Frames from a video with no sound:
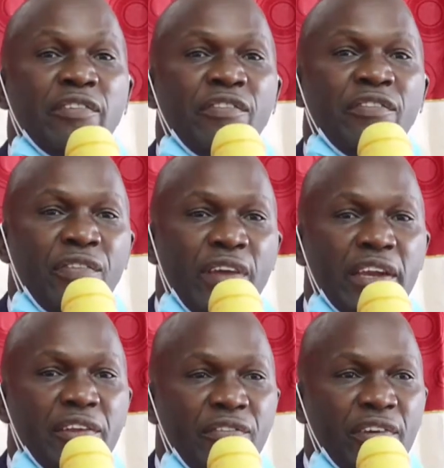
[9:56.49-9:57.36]

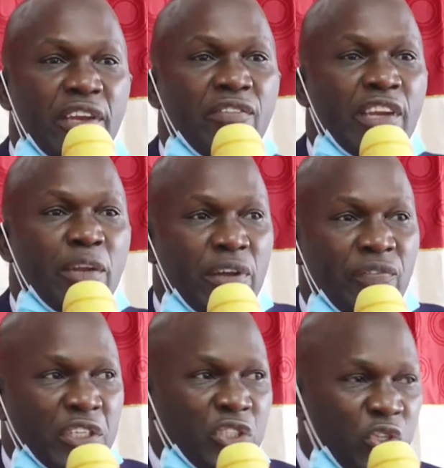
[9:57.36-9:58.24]
very, very, very
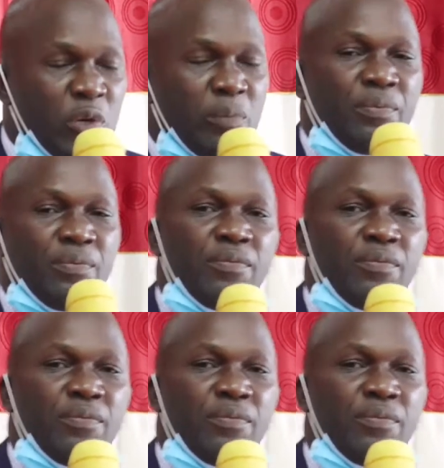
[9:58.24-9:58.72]
perfect job.